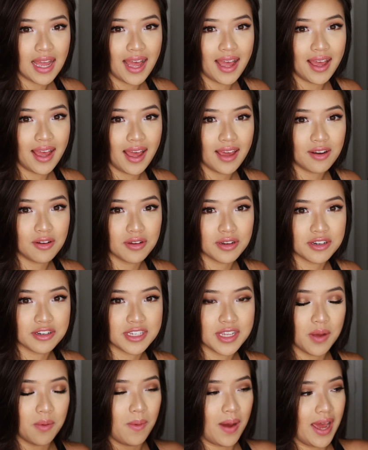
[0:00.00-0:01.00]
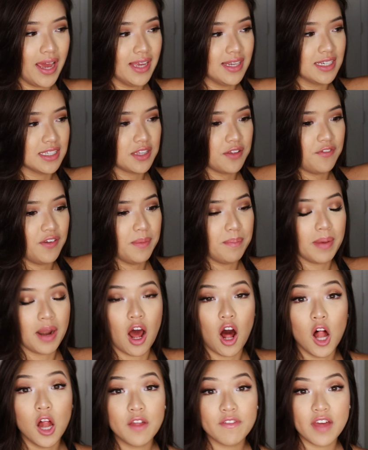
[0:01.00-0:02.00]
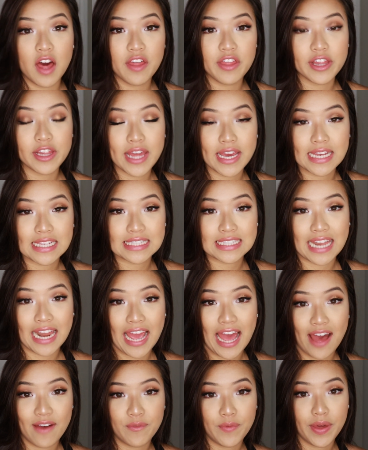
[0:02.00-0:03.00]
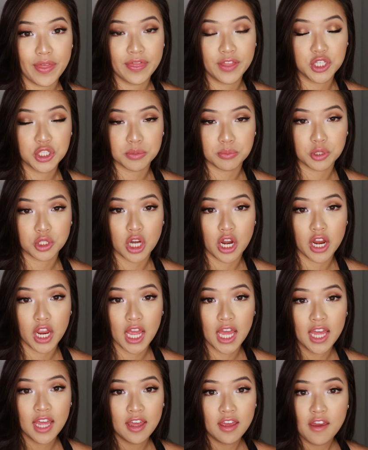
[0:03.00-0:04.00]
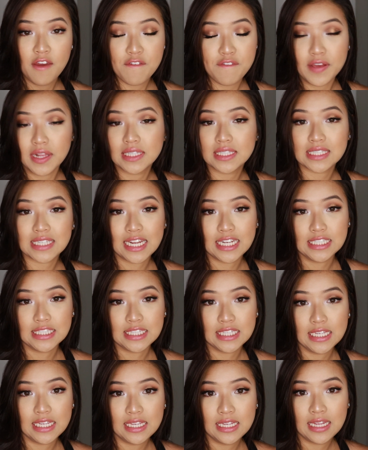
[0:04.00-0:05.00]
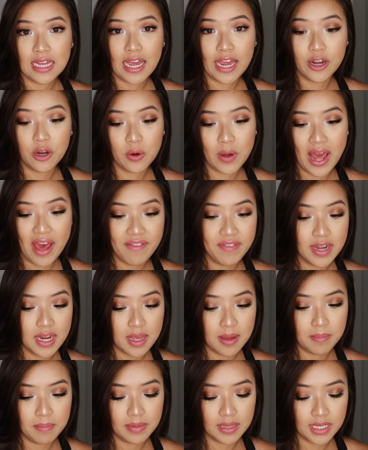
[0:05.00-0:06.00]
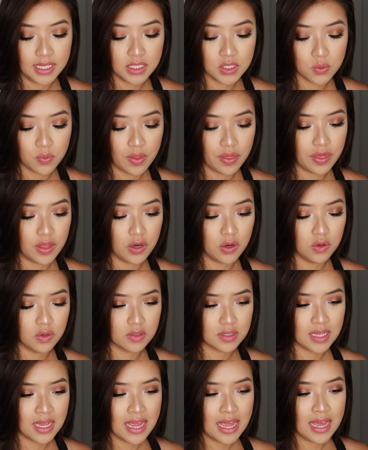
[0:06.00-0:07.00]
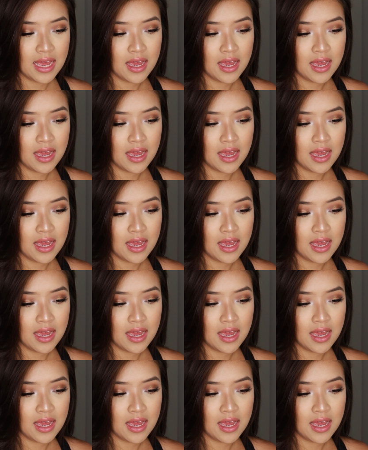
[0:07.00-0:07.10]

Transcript: I don't understand why it doesn't fit. But all of the other leggings that I have with Gymshark fits nicely. I don't have any complaints with those.